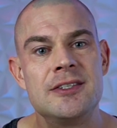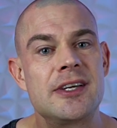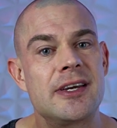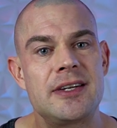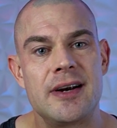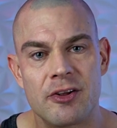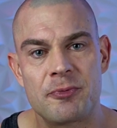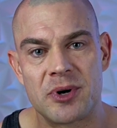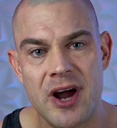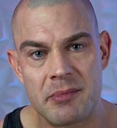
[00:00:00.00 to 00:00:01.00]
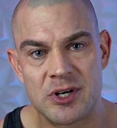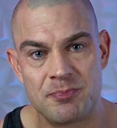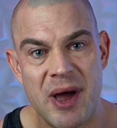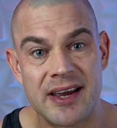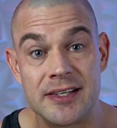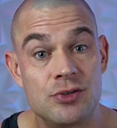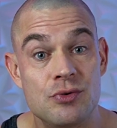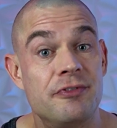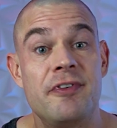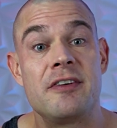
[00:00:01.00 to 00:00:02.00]
to get their health parameters back
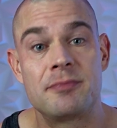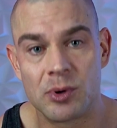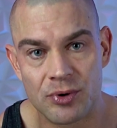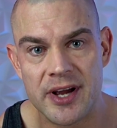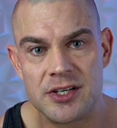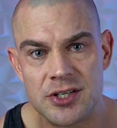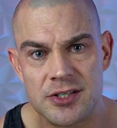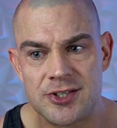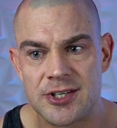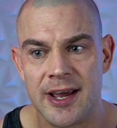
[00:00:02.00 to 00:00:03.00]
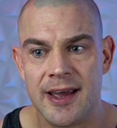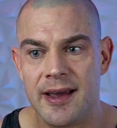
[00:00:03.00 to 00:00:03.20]
into favorable ranges,